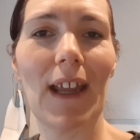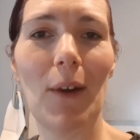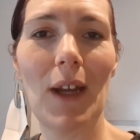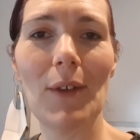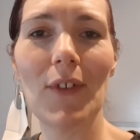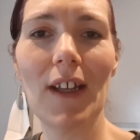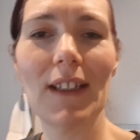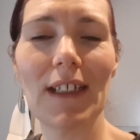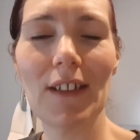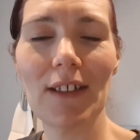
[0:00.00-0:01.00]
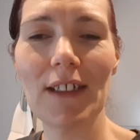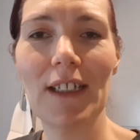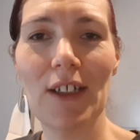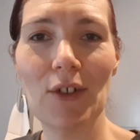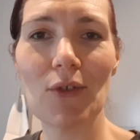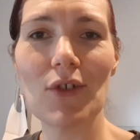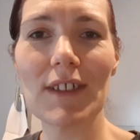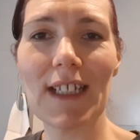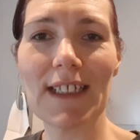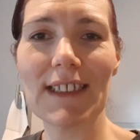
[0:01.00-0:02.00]
However, in a 100
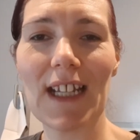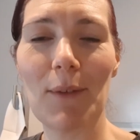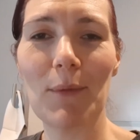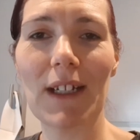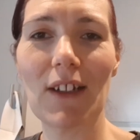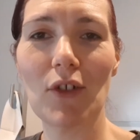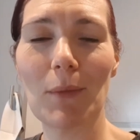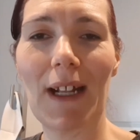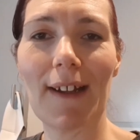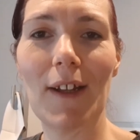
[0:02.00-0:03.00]
days time when I look back,